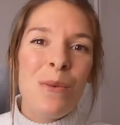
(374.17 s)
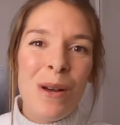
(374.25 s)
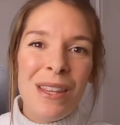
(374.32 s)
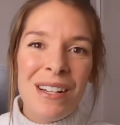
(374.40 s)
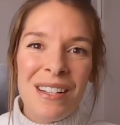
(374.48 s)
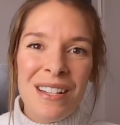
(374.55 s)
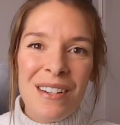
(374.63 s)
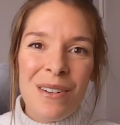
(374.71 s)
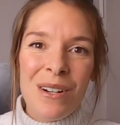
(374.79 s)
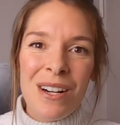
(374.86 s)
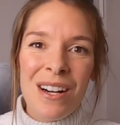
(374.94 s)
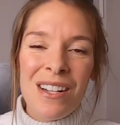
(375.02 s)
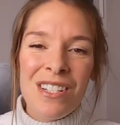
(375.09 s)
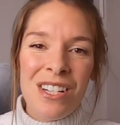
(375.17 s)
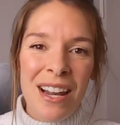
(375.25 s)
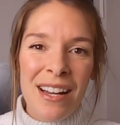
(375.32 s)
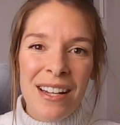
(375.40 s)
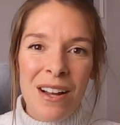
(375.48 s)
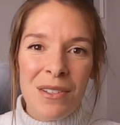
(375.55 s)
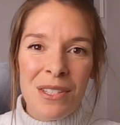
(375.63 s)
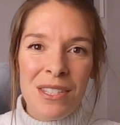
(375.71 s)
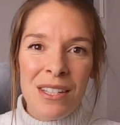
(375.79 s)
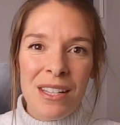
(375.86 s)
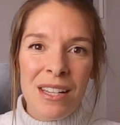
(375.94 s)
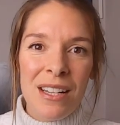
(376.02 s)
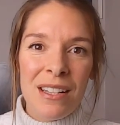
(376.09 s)
whether you're a genetic
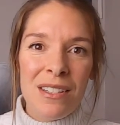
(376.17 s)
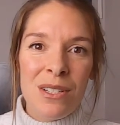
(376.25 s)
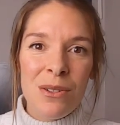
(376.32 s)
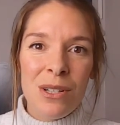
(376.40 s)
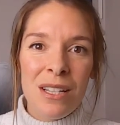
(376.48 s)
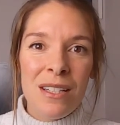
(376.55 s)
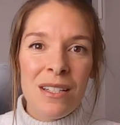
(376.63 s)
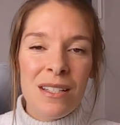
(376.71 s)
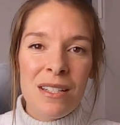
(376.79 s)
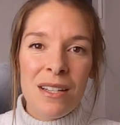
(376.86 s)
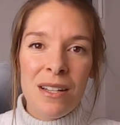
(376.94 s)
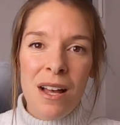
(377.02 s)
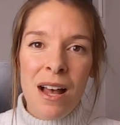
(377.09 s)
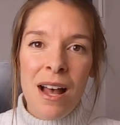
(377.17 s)
counseling student,